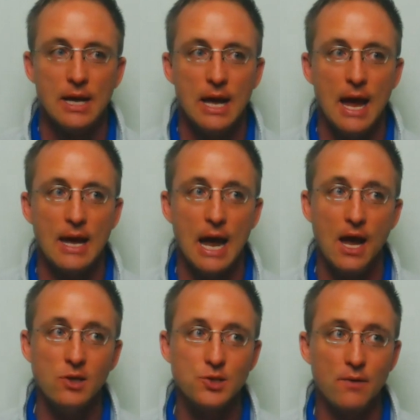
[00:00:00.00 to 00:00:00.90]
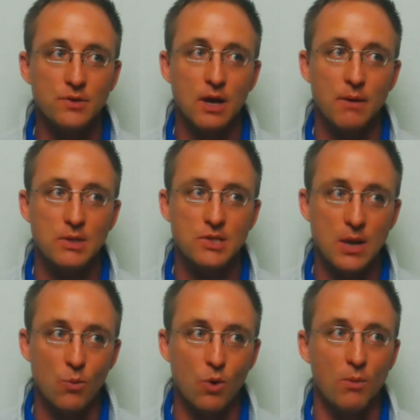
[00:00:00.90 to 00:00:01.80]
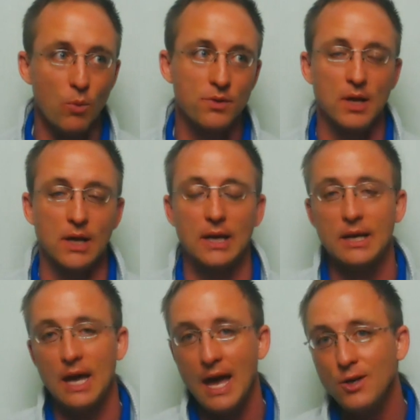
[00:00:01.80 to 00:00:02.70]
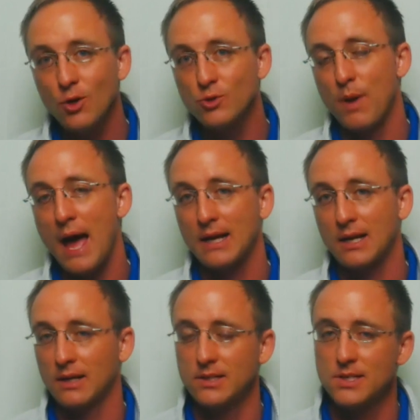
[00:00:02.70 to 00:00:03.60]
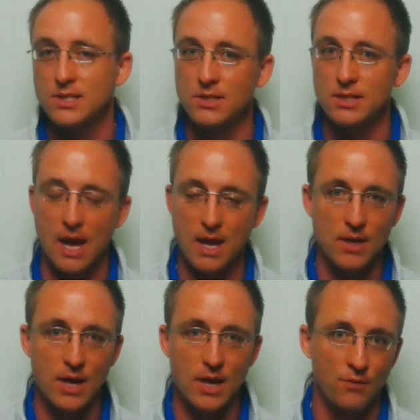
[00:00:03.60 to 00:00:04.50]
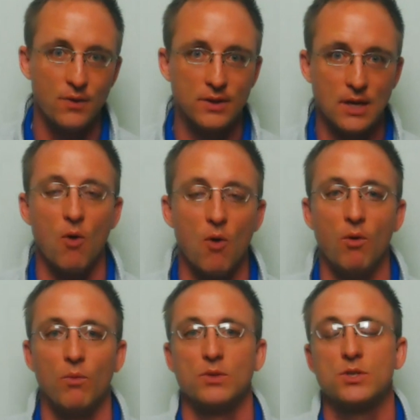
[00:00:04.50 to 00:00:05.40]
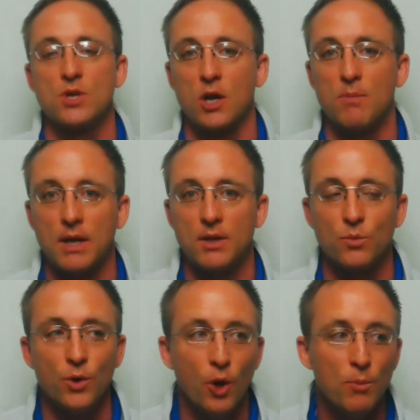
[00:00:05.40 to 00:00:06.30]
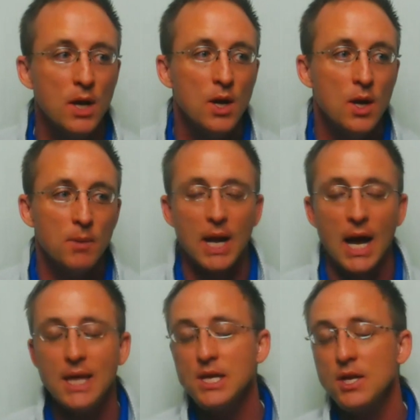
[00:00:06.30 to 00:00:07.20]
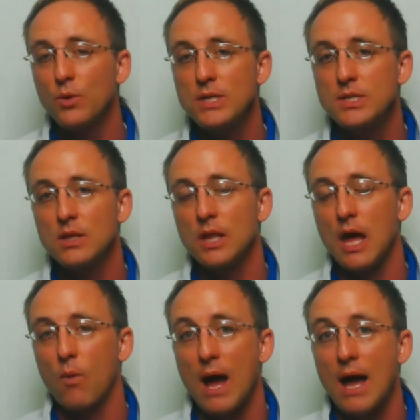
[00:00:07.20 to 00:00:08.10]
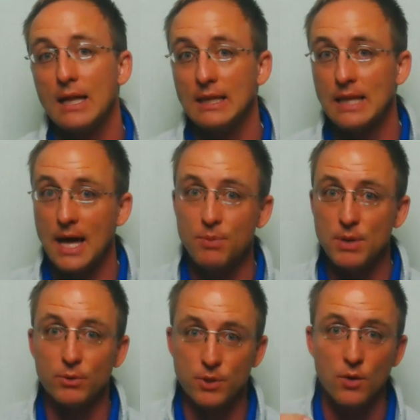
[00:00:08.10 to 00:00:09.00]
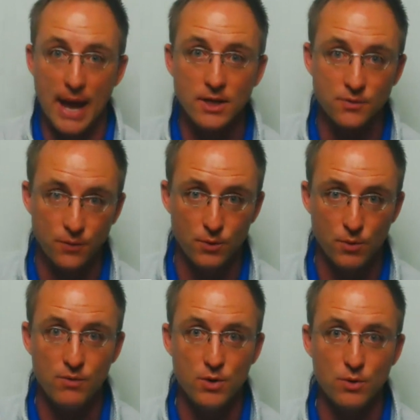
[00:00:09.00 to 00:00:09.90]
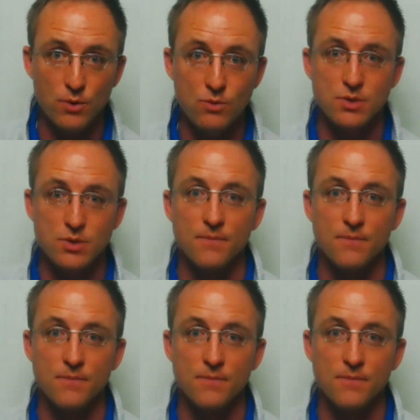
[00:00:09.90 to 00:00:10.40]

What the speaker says: And I also have to, I'm going to say one more thing. It kind of goes back, it's kind of the elephant that no one wants to talk about in the room. But I think a reason why a lot of people don't ask for the reviews